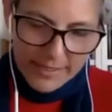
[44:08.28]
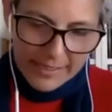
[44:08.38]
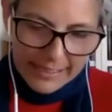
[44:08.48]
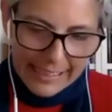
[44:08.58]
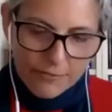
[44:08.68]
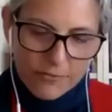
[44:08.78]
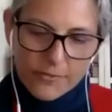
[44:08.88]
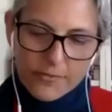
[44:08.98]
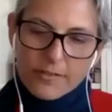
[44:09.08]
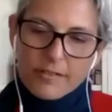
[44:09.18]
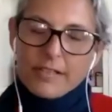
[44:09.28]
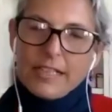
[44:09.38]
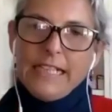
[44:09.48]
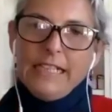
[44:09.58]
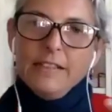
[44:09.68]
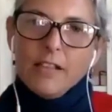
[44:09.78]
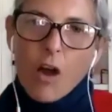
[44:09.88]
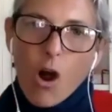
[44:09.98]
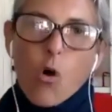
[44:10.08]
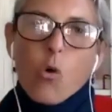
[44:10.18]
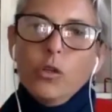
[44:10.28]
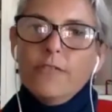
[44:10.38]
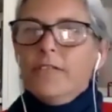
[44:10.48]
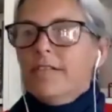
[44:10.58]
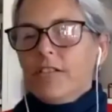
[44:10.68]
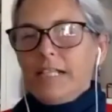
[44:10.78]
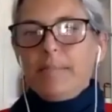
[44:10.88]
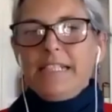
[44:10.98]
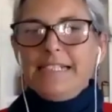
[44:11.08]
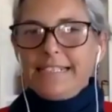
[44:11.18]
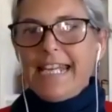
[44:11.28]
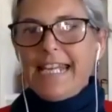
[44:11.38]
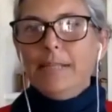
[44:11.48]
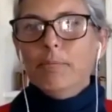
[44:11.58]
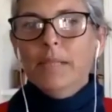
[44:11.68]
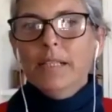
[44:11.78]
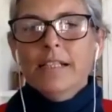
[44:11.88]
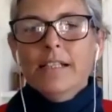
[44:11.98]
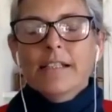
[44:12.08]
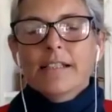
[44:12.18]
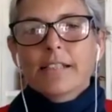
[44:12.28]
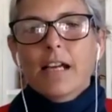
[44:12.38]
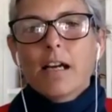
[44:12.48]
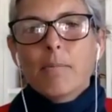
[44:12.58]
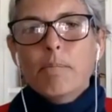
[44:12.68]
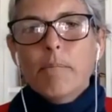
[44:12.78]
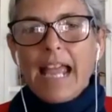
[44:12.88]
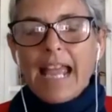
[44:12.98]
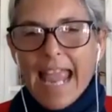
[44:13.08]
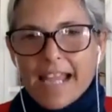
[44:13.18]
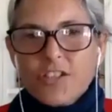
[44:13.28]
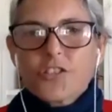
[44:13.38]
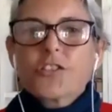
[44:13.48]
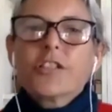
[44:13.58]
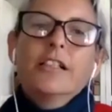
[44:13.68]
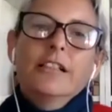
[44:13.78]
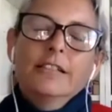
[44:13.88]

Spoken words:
give the whole of Greenpeace team some extra